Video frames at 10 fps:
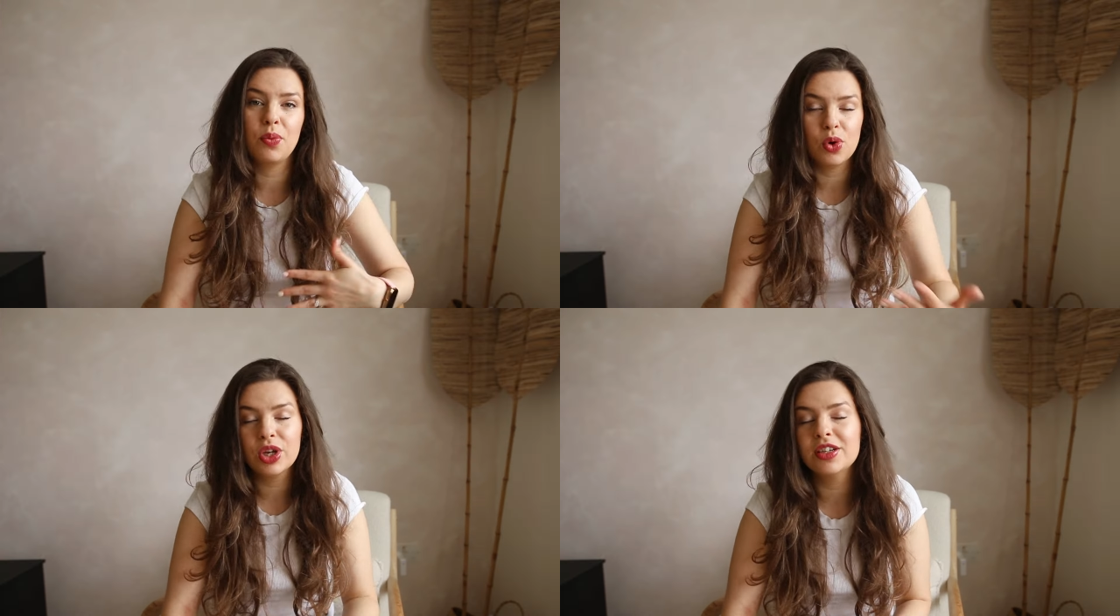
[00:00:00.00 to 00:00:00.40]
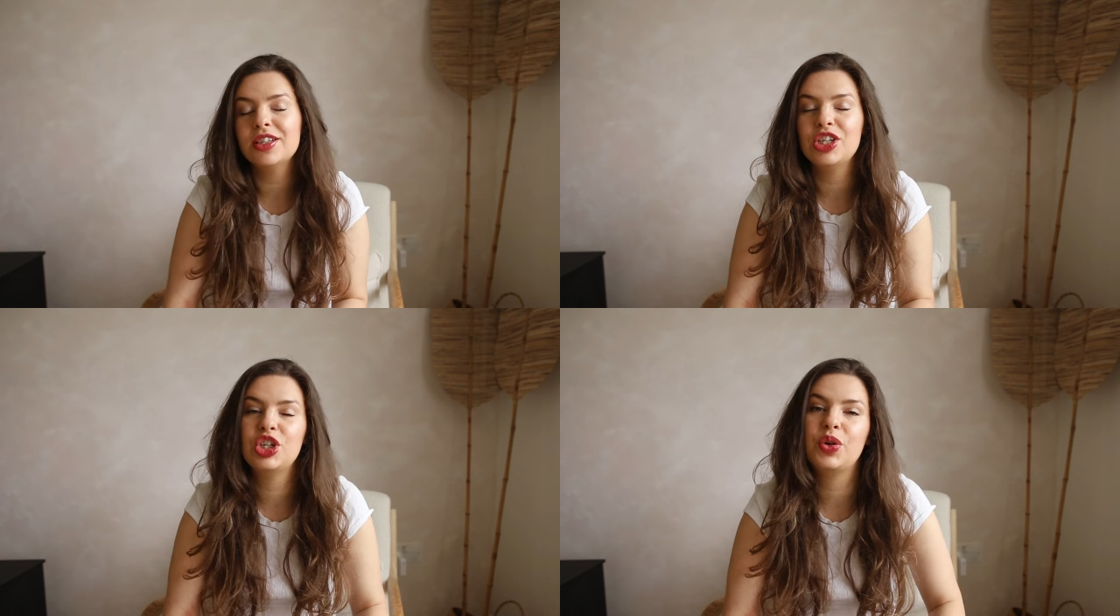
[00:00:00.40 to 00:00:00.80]
It will
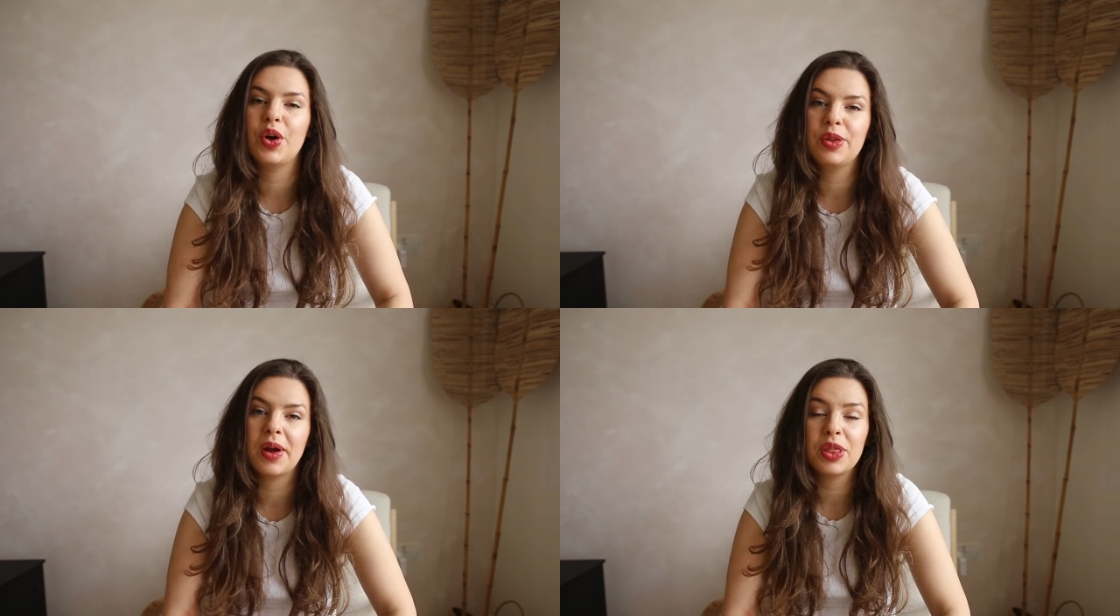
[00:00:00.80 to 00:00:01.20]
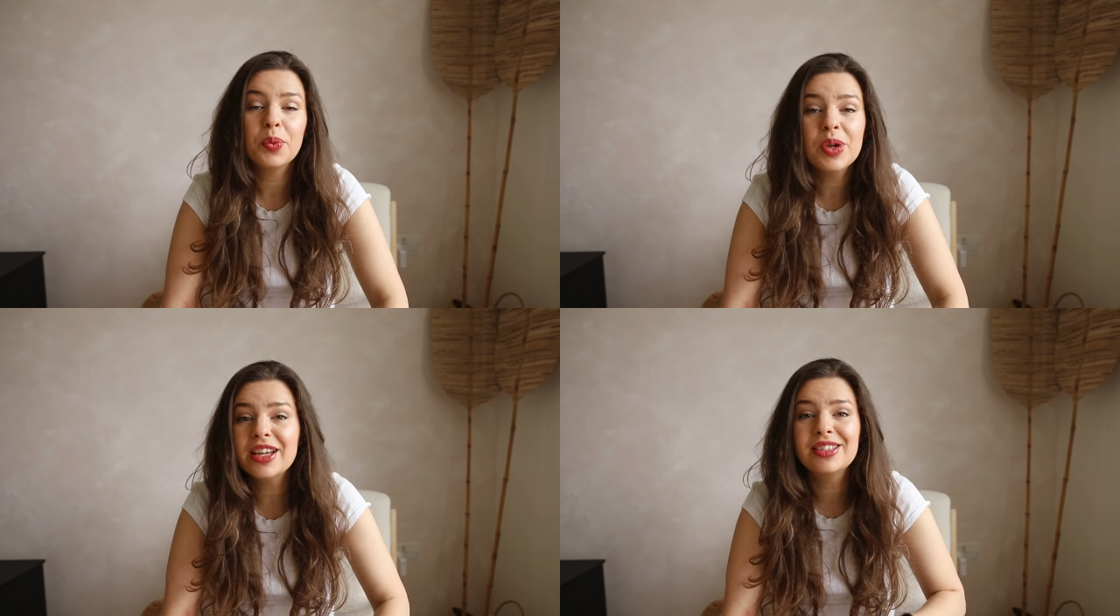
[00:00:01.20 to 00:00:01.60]
continue to grow throughout
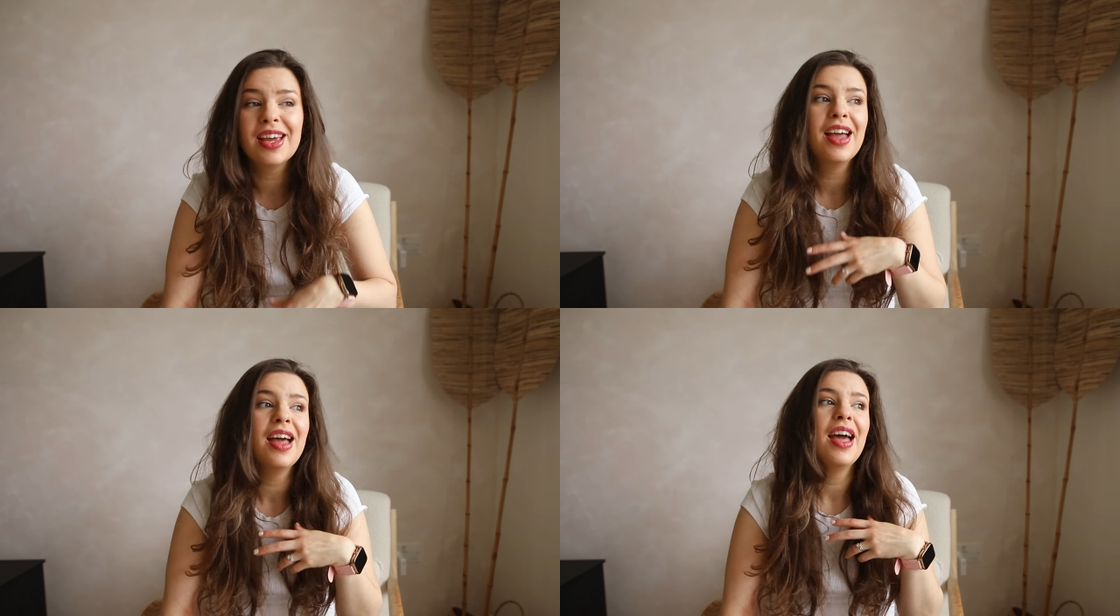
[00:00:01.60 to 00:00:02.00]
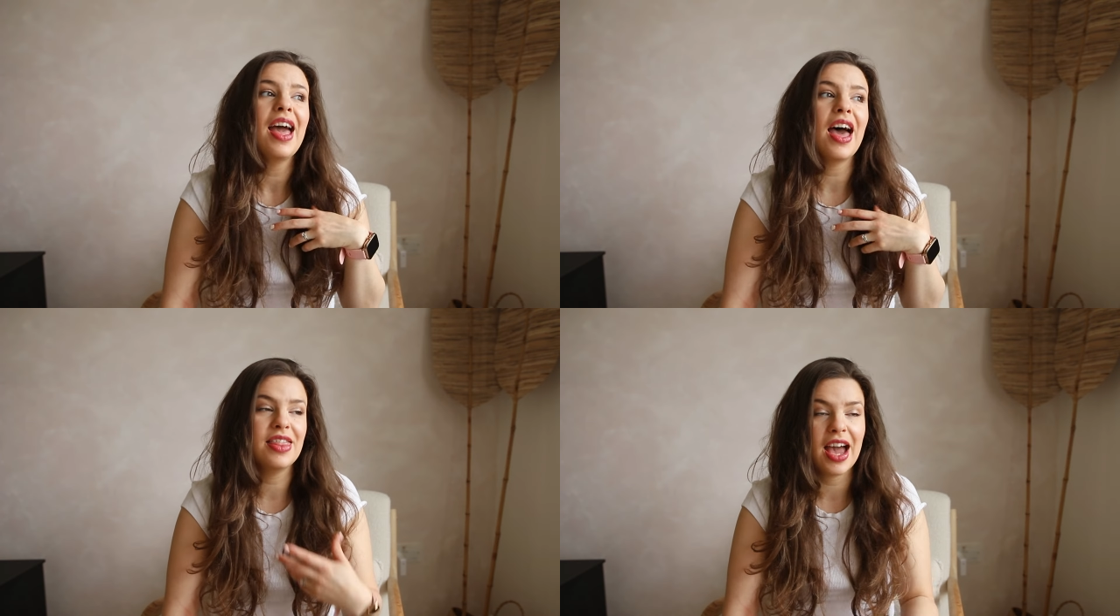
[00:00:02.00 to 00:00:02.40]
the weeks
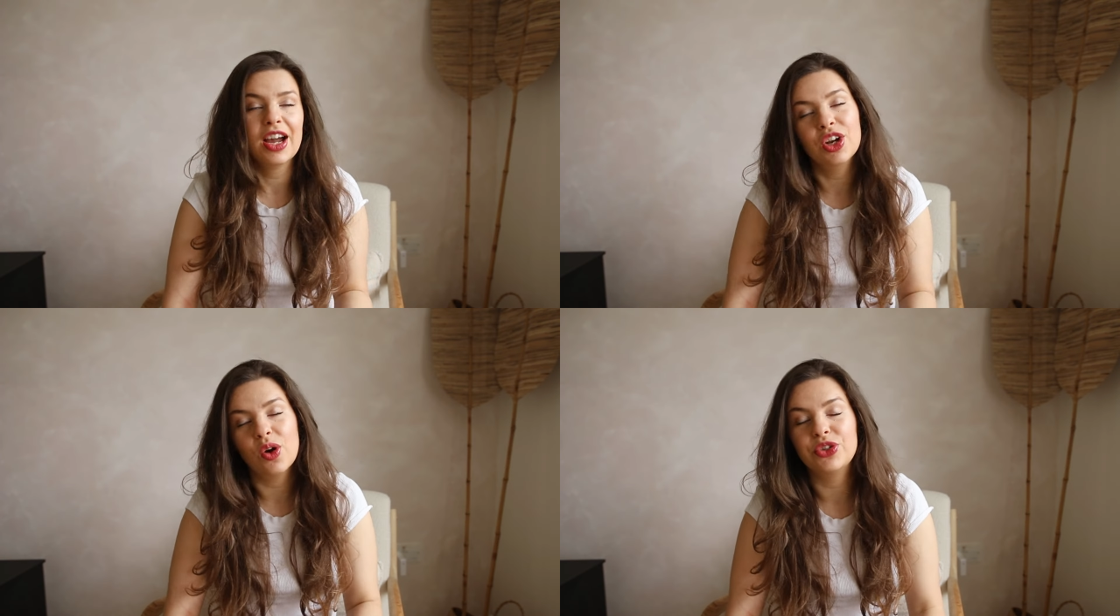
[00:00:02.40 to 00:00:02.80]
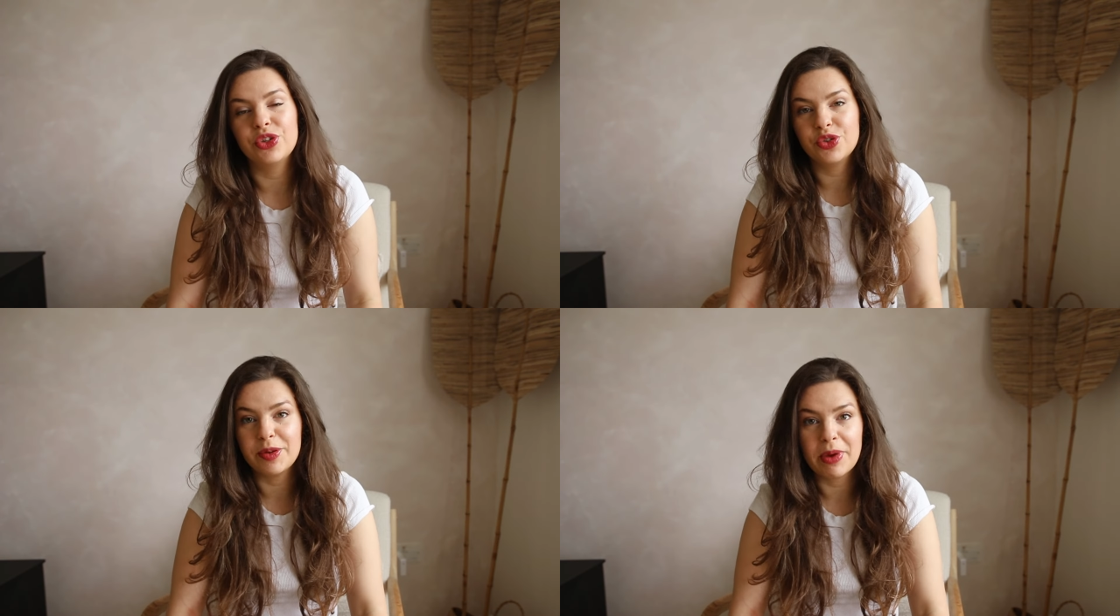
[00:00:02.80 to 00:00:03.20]
and that could
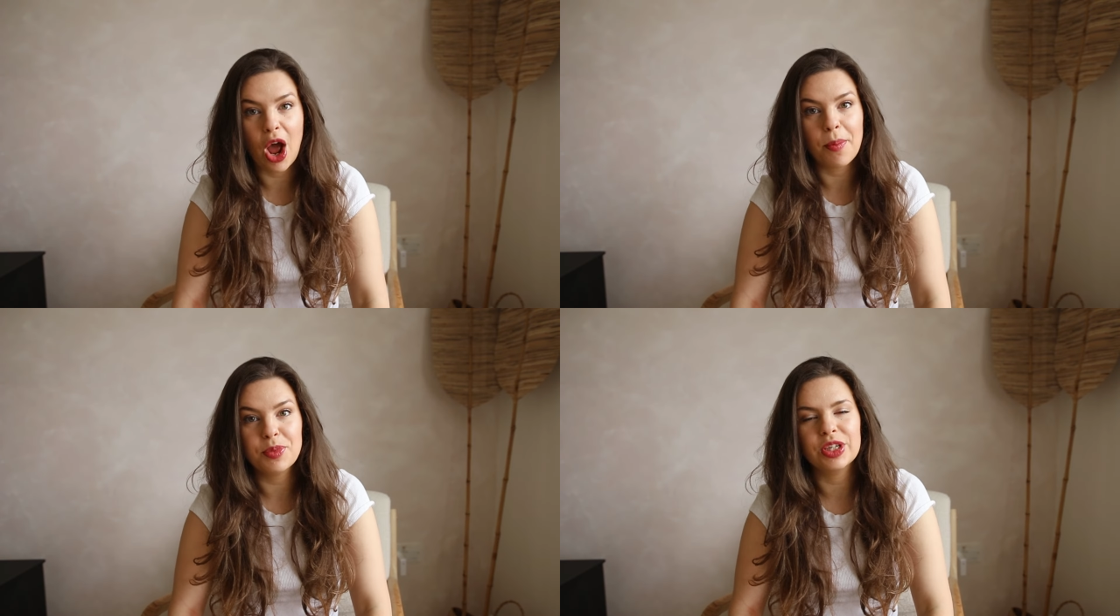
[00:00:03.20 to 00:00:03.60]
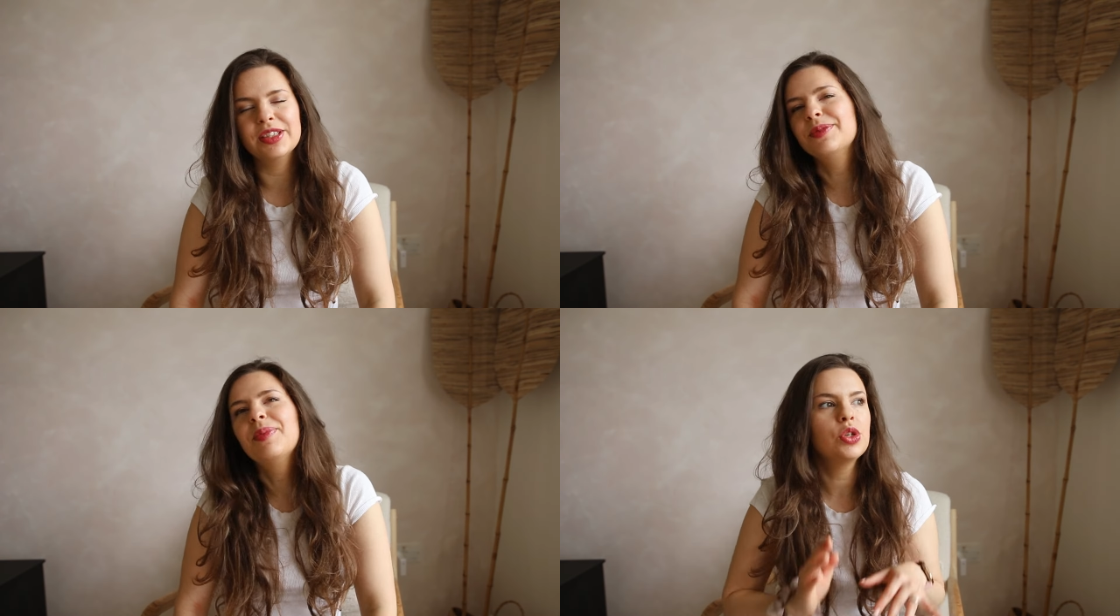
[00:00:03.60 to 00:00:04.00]
alter treatment options.